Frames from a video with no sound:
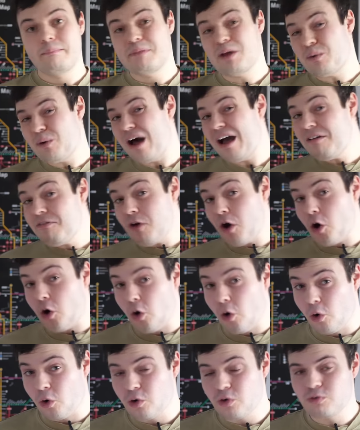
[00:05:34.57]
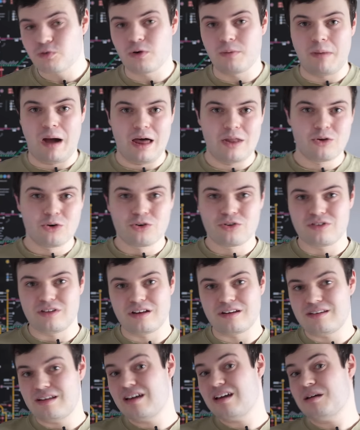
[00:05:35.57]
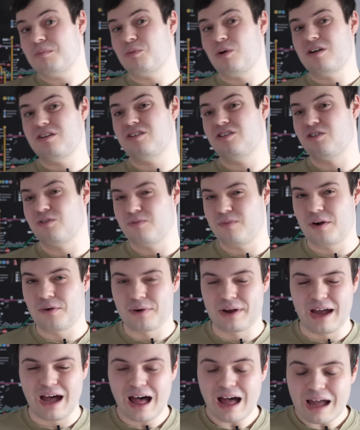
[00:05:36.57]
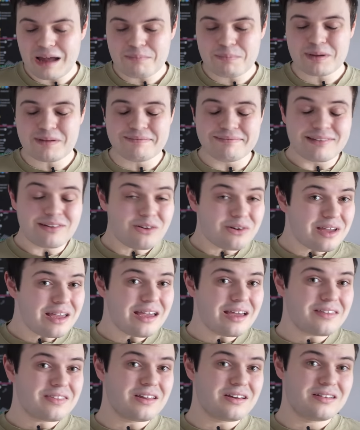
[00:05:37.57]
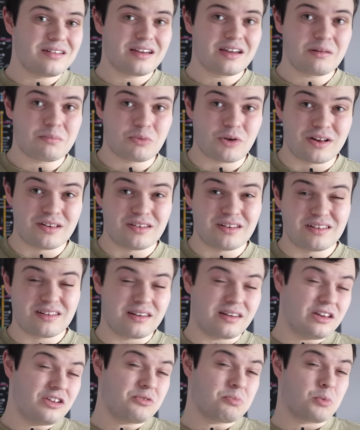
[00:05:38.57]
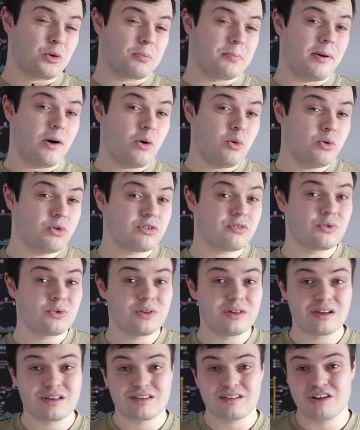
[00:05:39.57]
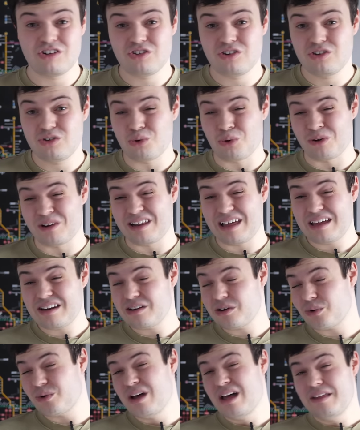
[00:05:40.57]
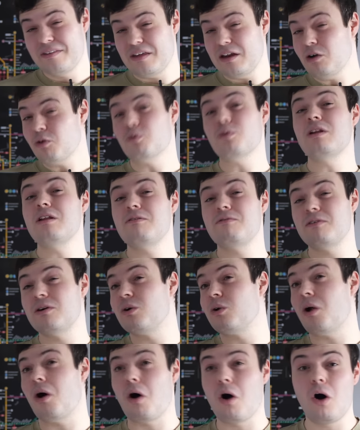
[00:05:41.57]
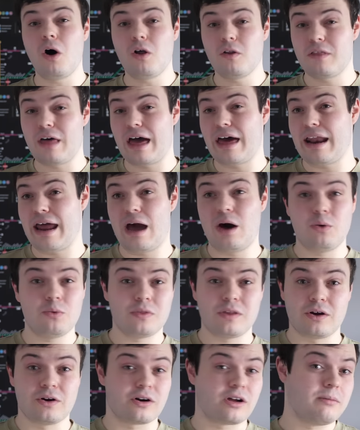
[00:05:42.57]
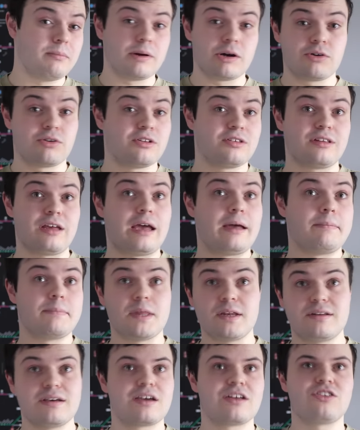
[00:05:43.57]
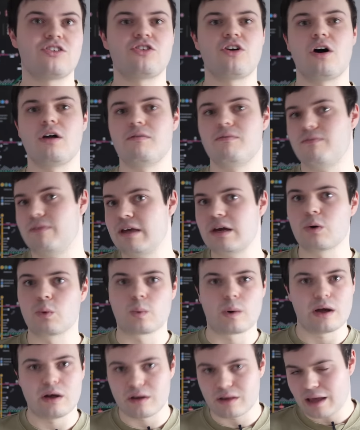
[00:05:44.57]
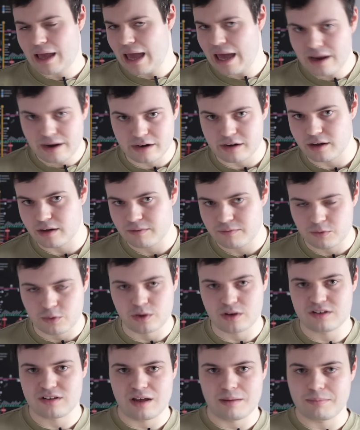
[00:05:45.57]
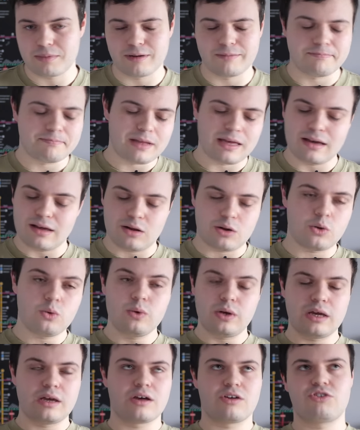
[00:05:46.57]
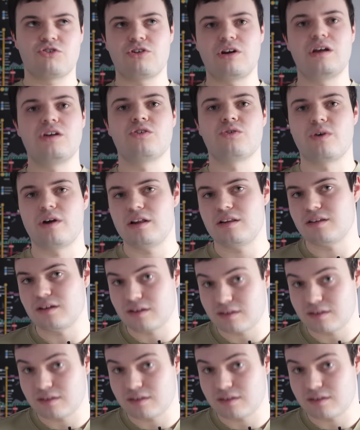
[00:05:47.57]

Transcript: Now, I've heard from others that ticket prices are very high, but looking at the ticket prices at least proposed for the extension to Orlando, they don't really feel all that out there compared to, say, the tickets on Via Rail Canada, for example, including exchange rates,